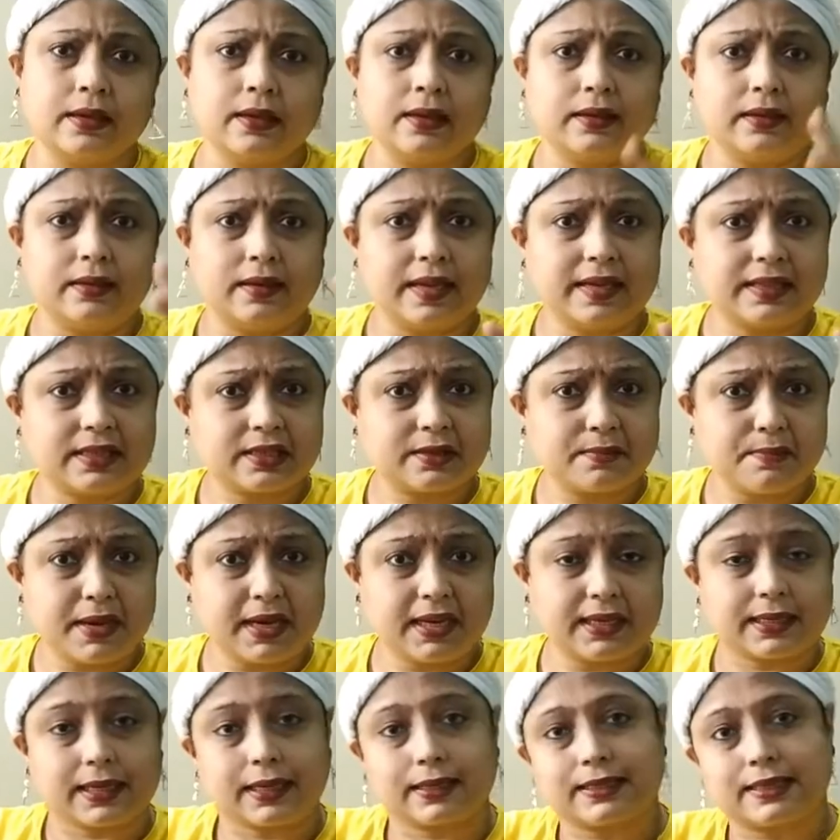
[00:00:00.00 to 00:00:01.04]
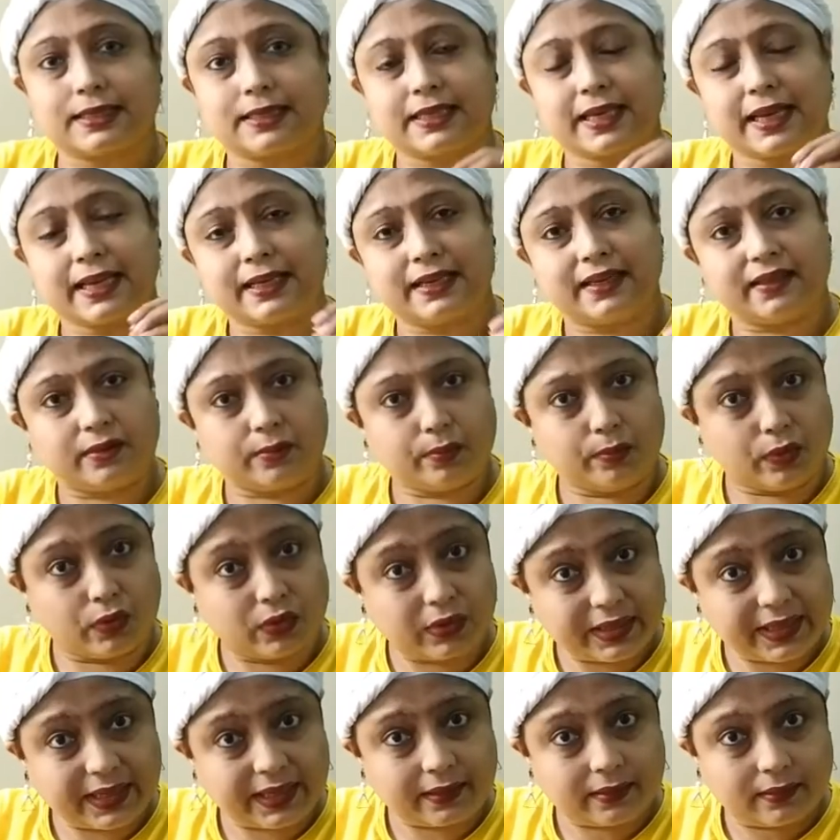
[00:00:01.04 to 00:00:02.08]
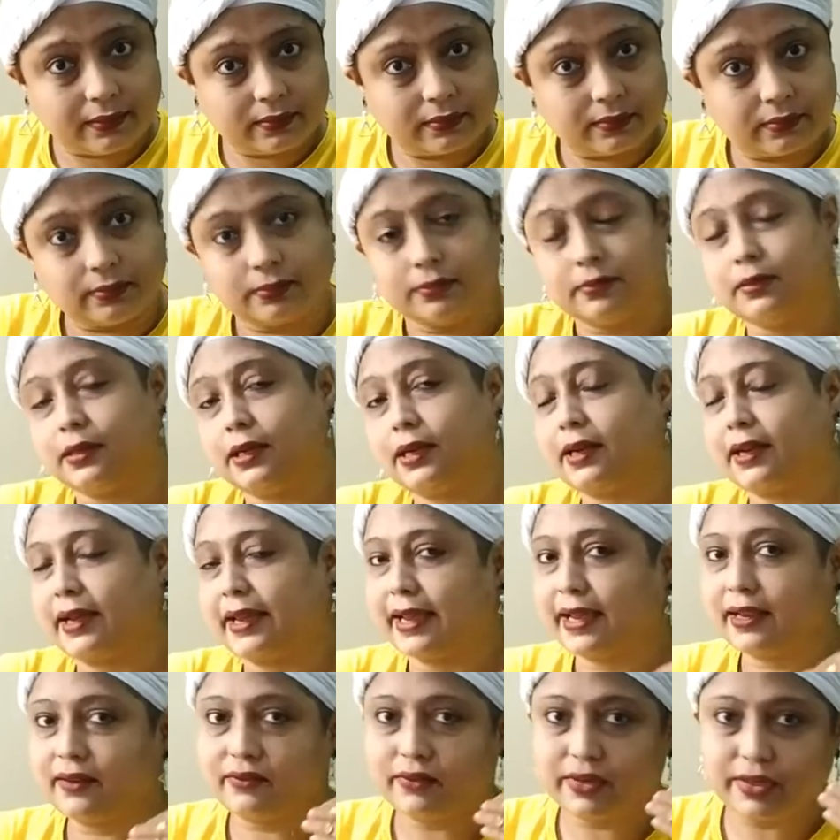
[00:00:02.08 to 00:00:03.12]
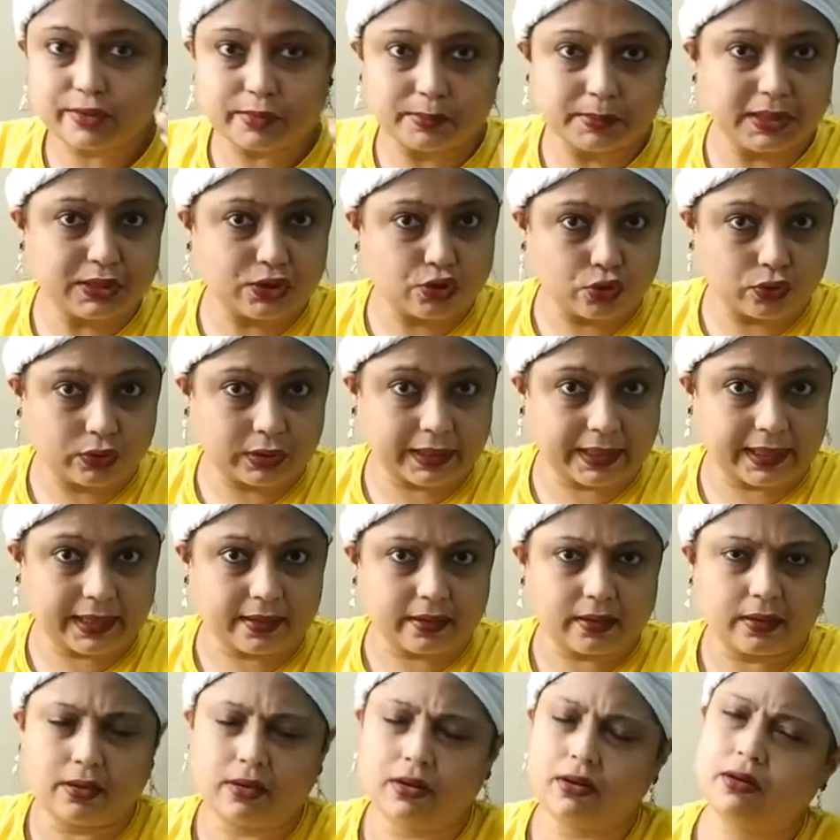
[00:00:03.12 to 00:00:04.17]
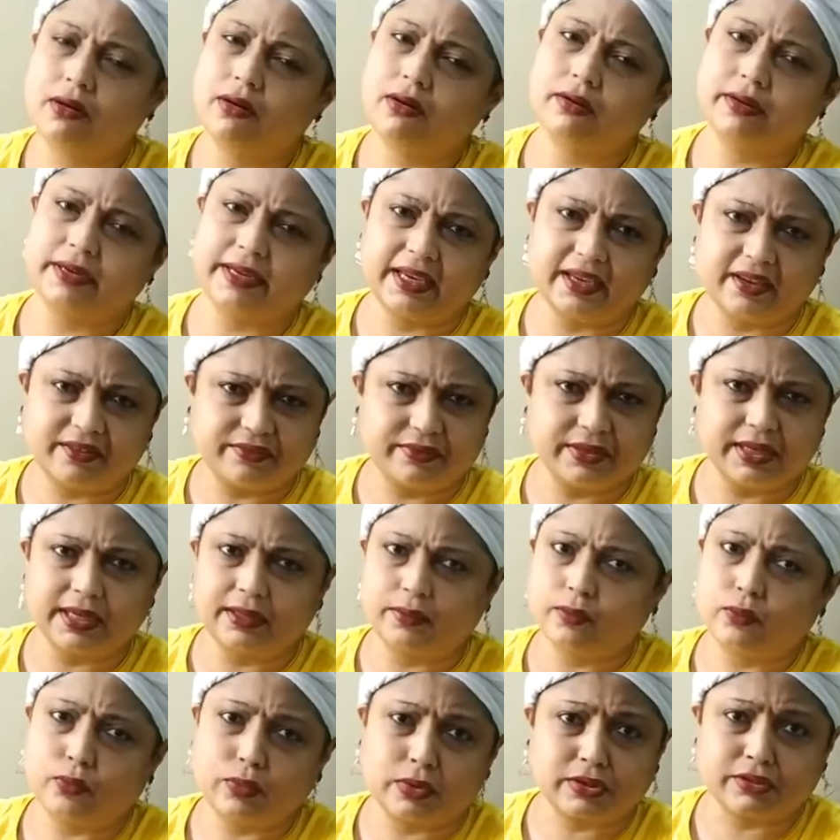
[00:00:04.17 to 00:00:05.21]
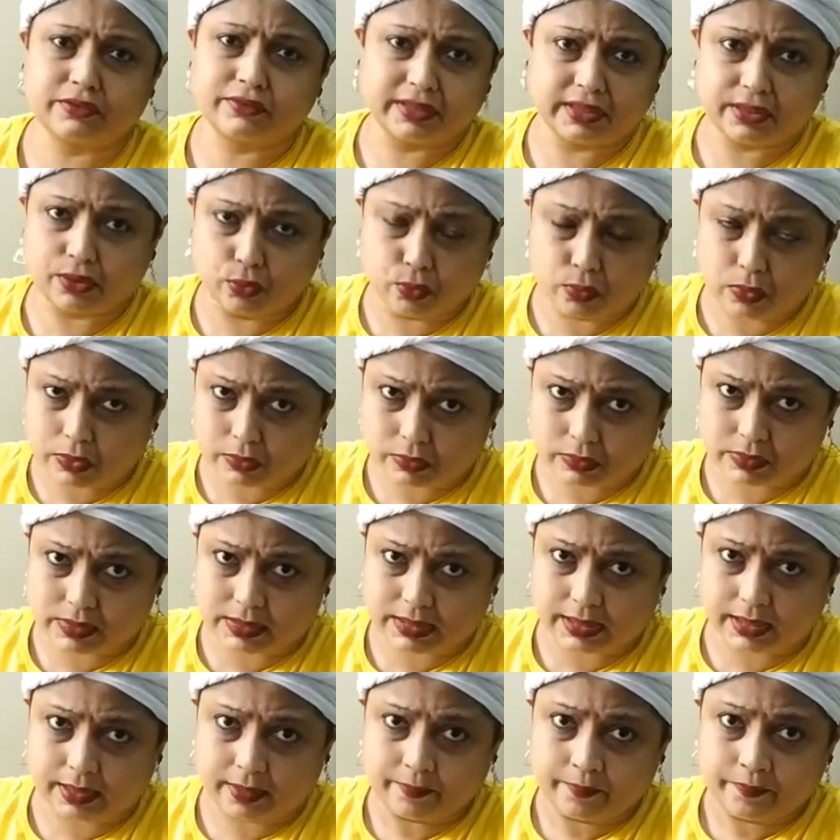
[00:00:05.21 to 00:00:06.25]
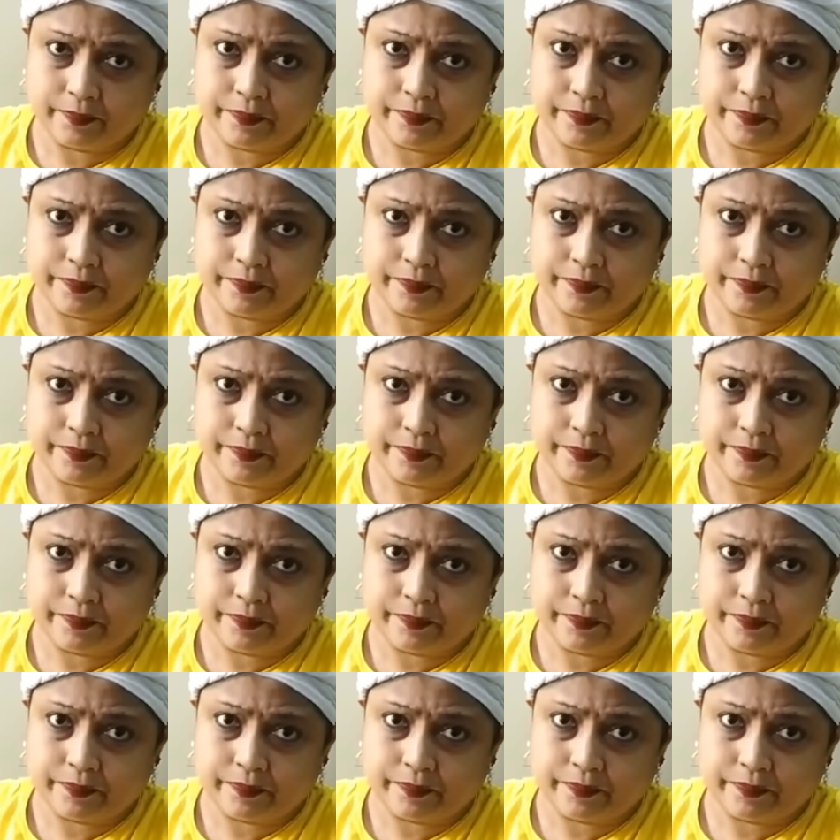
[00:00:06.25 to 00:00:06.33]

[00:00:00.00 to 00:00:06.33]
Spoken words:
Let's meet at 10 in the morning, again very much okay, or evening, whatever you want to say.